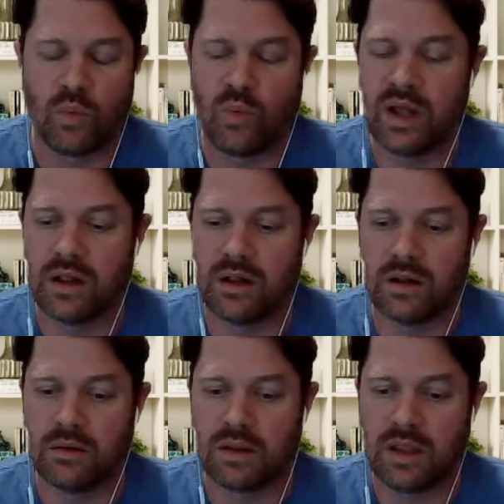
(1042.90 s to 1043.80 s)

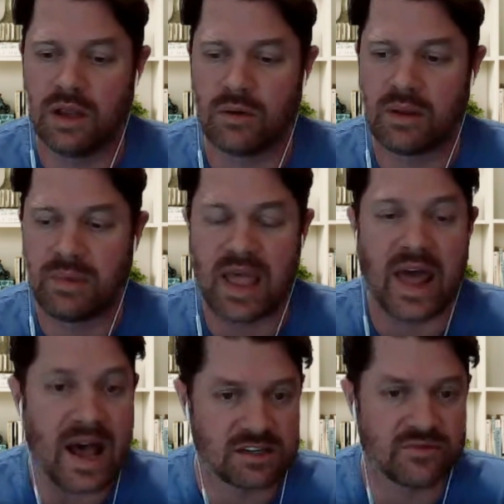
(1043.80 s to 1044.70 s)
will get
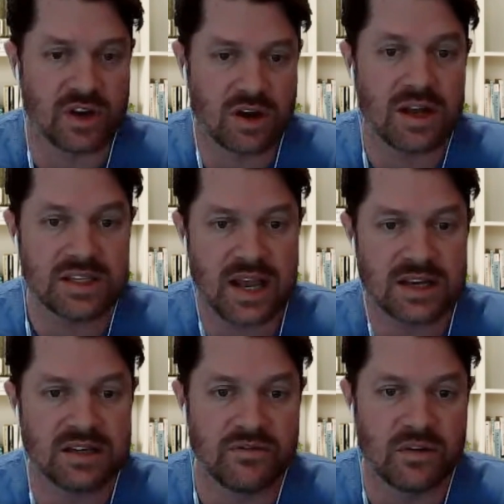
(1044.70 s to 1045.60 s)
asked for their
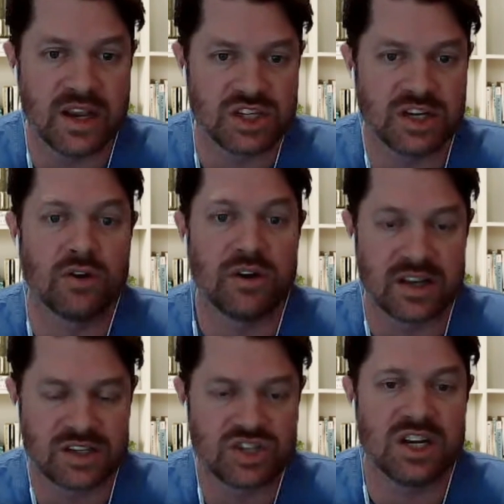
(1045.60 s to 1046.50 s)
contact information in
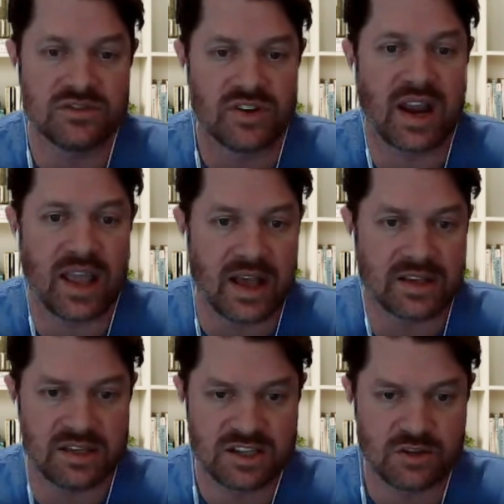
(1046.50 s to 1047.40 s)
exchange for getting
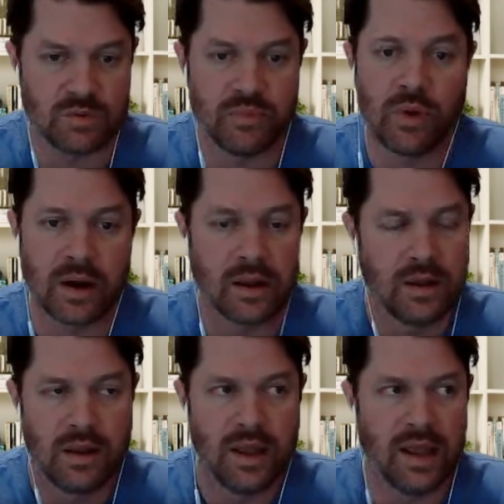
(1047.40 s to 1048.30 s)
access to the report.
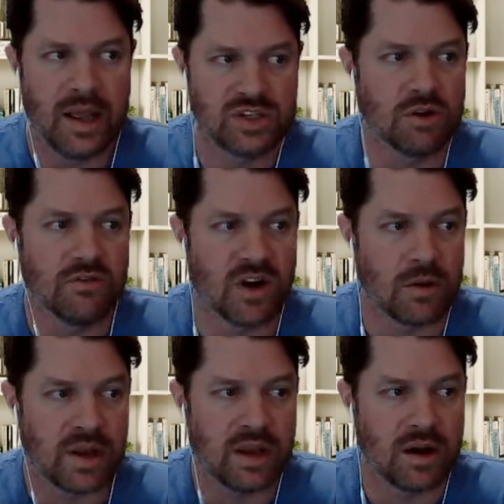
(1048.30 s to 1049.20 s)
And so far,
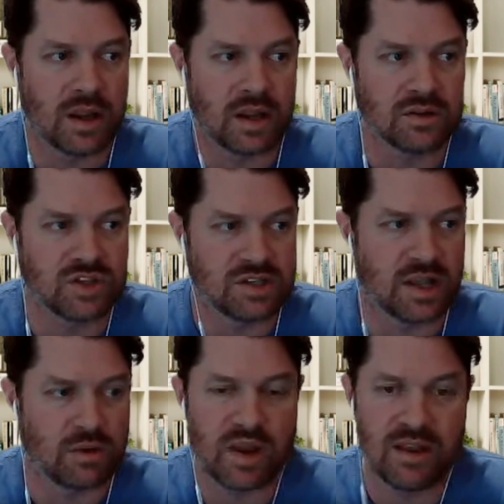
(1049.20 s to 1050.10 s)
we're hearing just
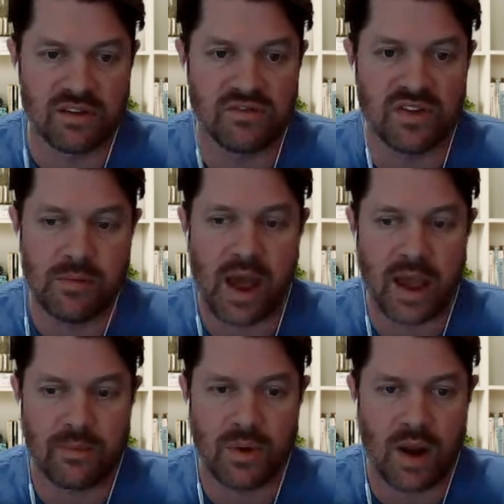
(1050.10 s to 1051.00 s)
like raving
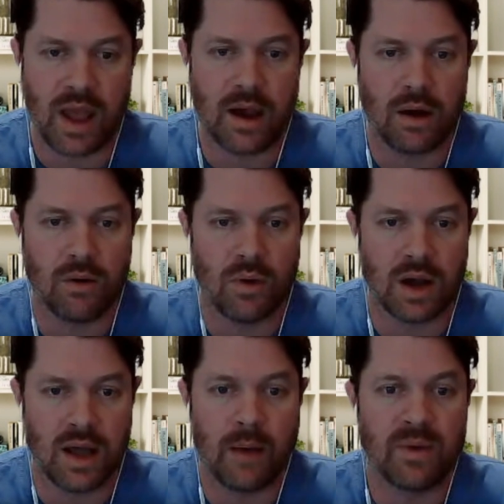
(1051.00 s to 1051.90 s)
feedback about how
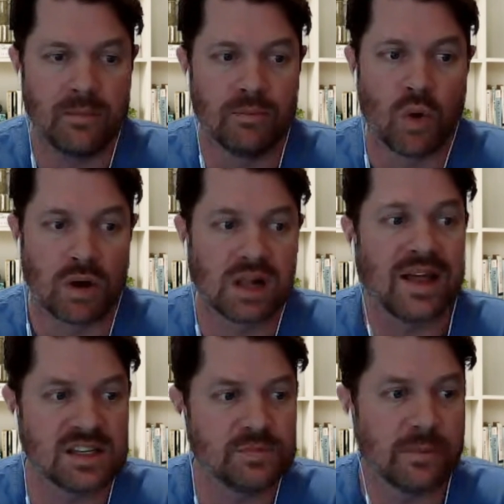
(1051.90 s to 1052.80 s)
many more
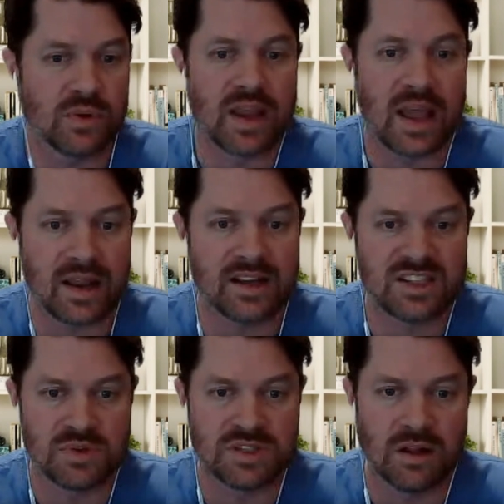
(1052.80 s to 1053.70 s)
clients people are getting as a
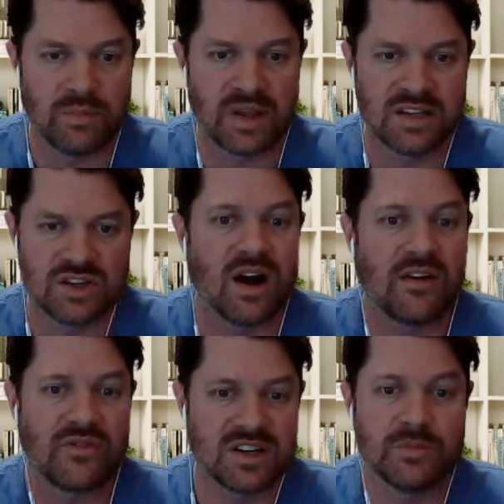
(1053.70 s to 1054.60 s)
result, because you're
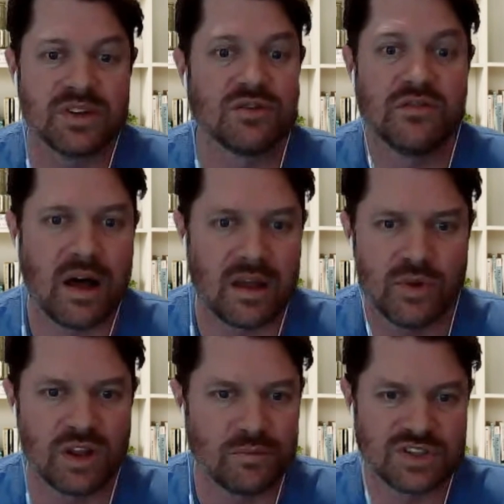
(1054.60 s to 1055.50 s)
offering something so
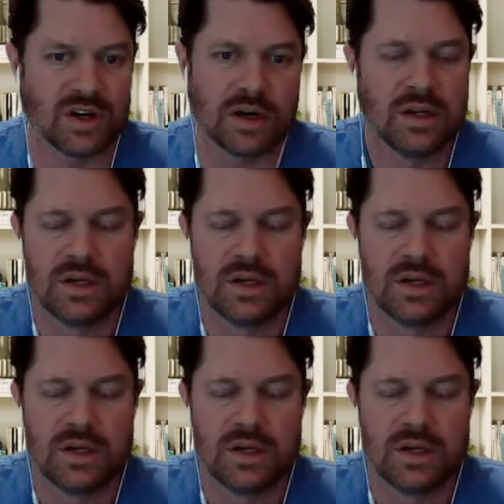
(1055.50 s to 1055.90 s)
valuable in return.